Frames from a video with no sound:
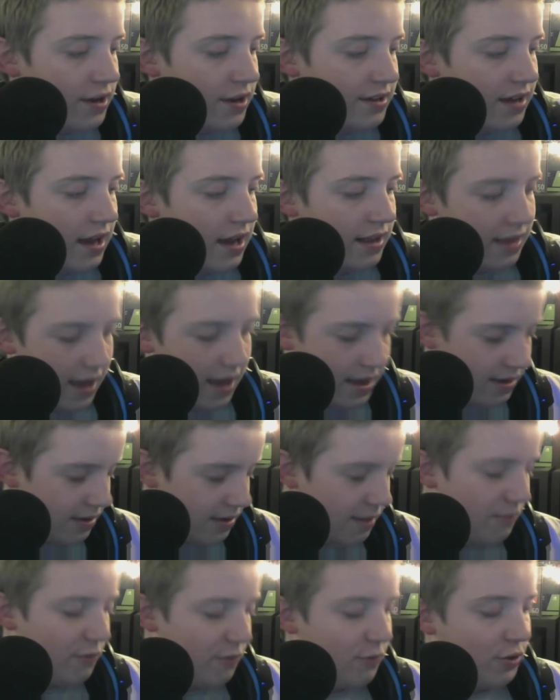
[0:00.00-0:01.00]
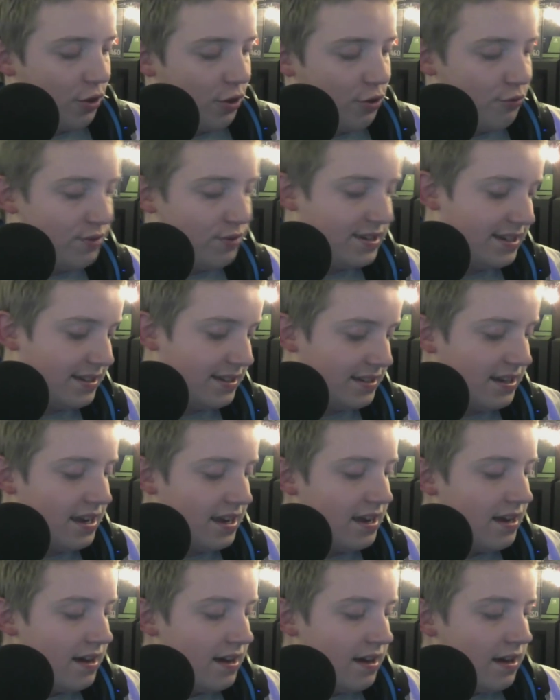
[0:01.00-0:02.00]
It's got, as I said before, the
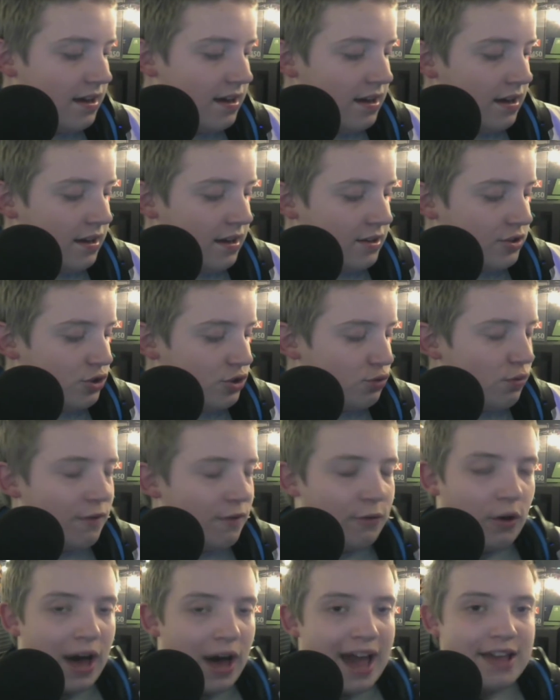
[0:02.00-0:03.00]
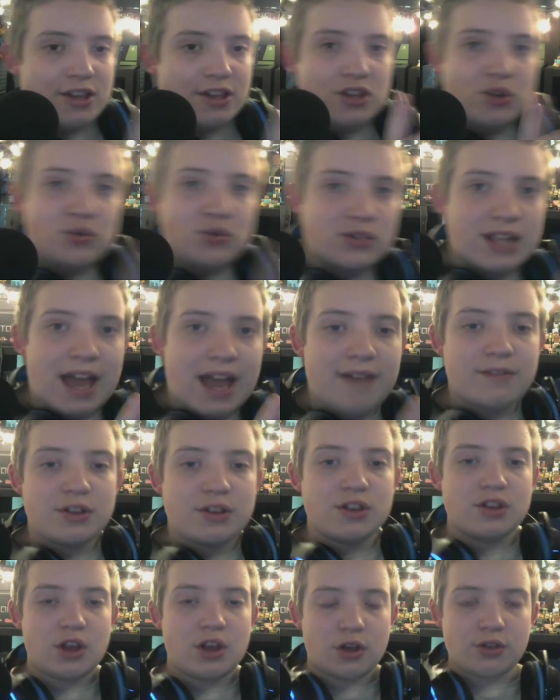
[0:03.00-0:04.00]
360 swivel. I used to have
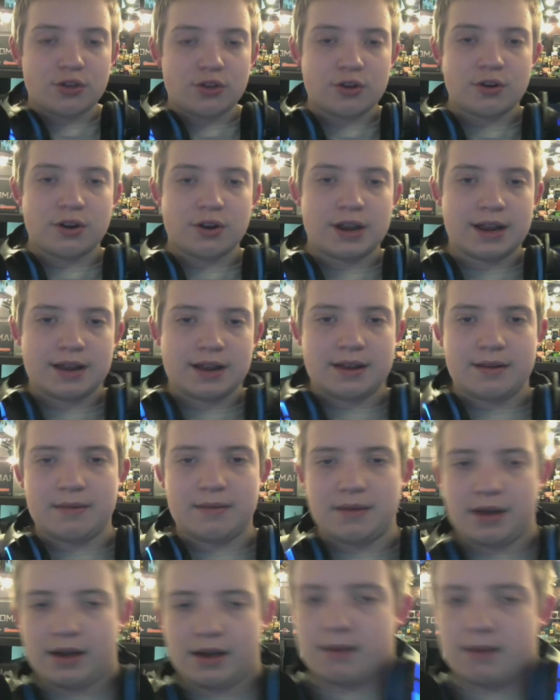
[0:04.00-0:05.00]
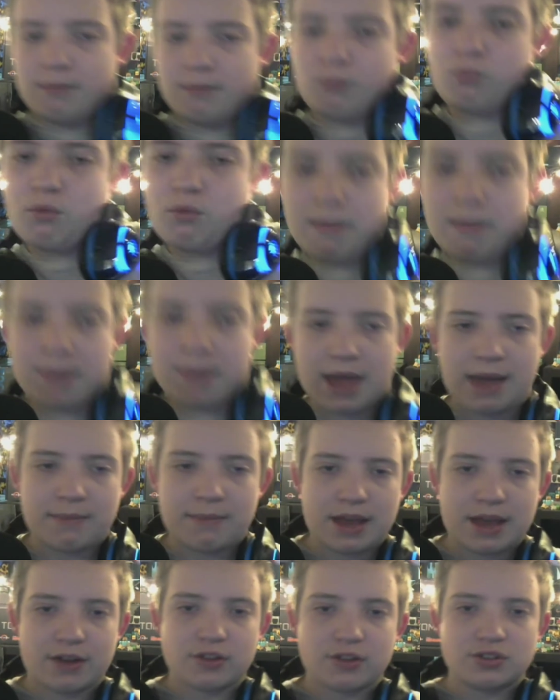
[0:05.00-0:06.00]
another
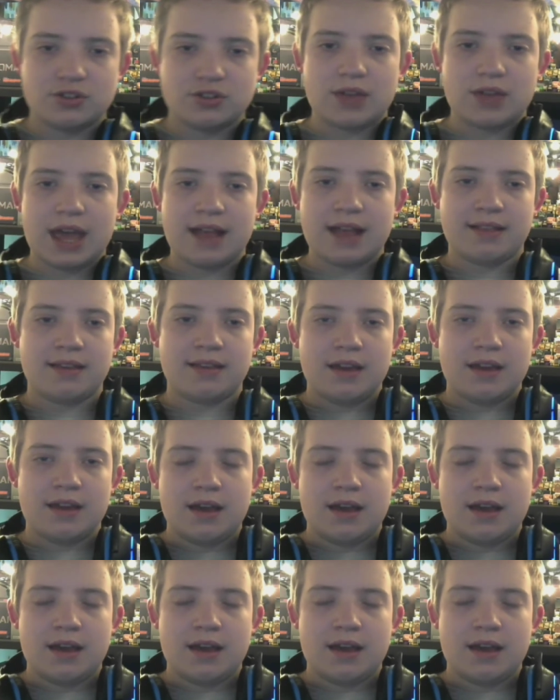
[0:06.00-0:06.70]
webcam that could do that.